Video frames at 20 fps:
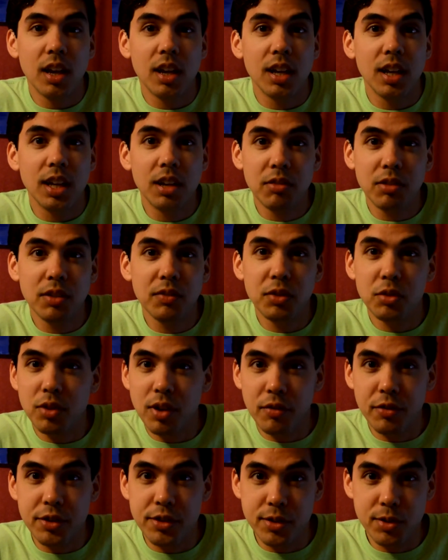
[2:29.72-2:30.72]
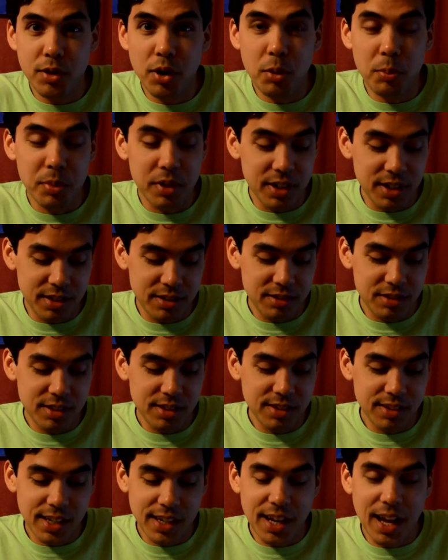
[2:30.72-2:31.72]
Even if you never do open it,
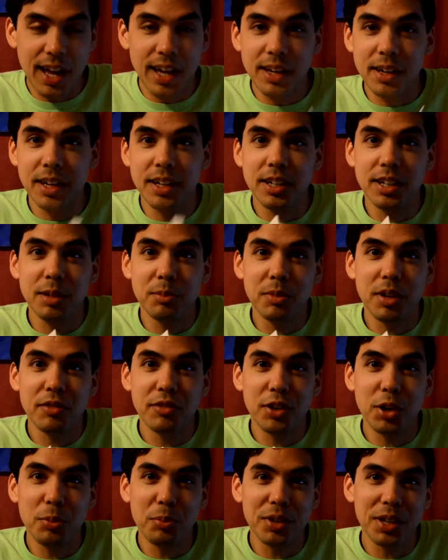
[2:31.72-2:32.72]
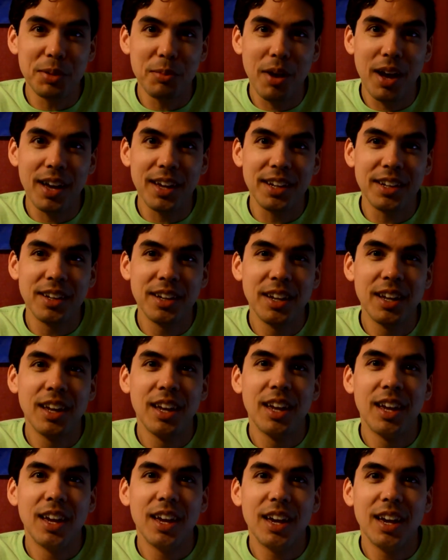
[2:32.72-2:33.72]
just like I ended up never opening mine,
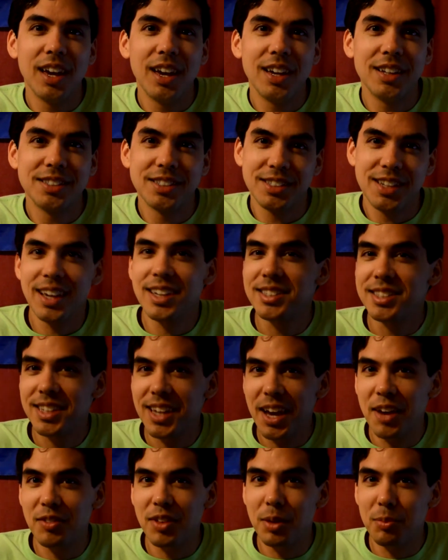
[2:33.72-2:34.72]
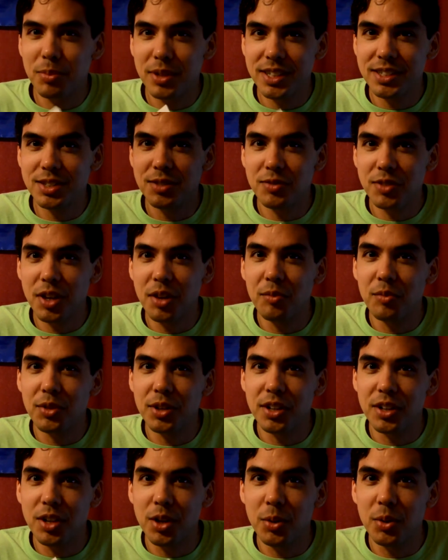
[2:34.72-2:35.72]
it's nice to have that piece of
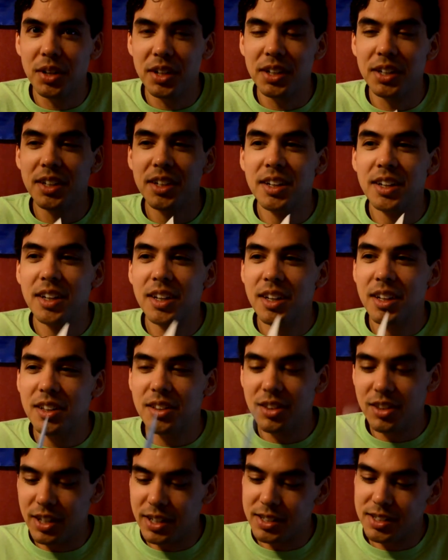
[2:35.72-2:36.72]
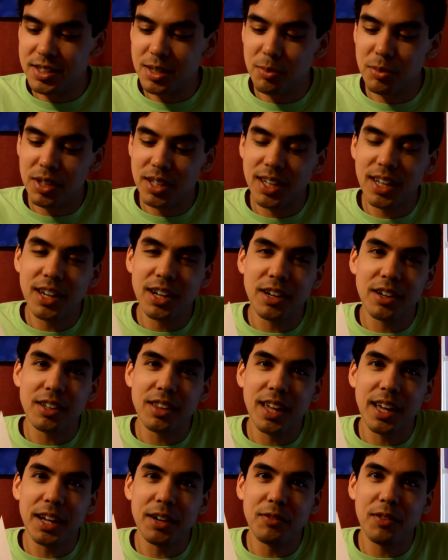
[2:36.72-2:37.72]
comfort knowing there's something here
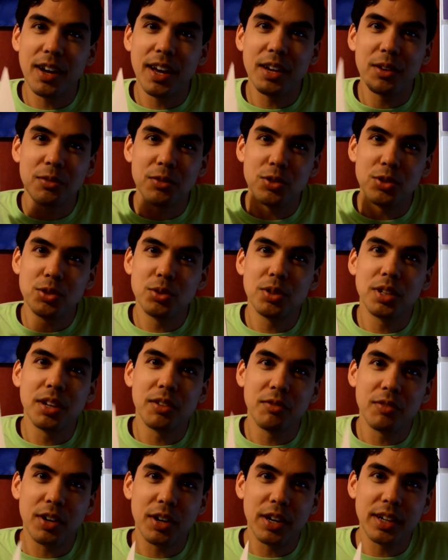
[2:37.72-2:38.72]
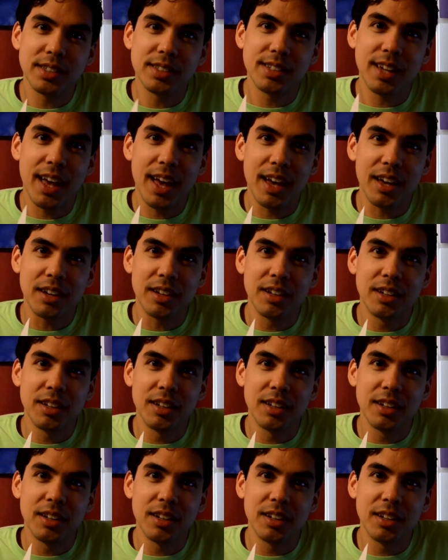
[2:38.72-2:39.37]
that if I do get very sad